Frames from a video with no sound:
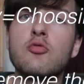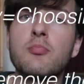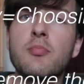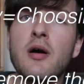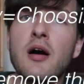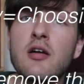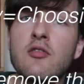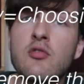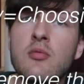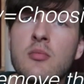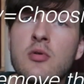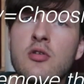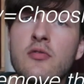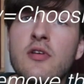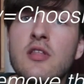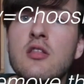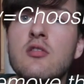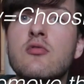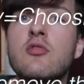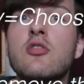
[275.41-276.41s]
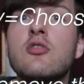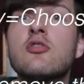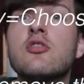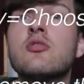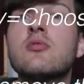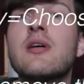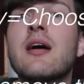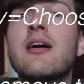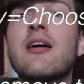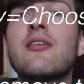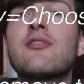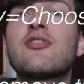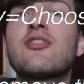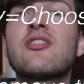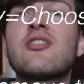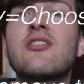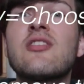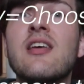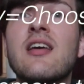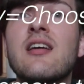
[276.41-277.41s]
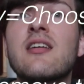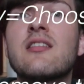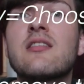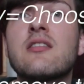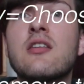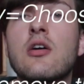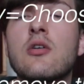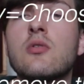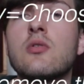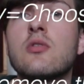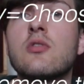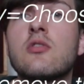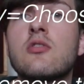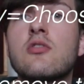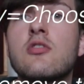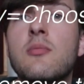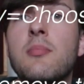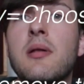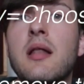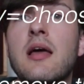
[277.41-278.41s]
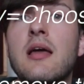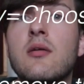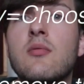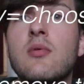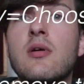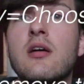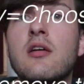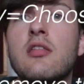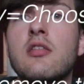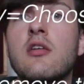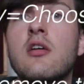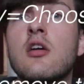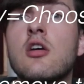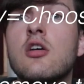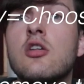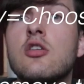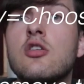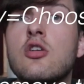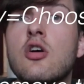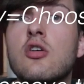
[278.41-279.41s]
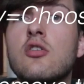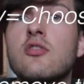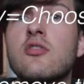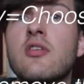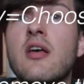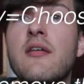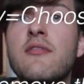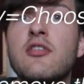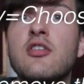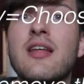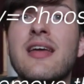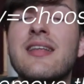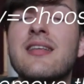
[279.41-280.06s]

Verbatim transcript: By removing the root, you now have six notes to play with, not seven.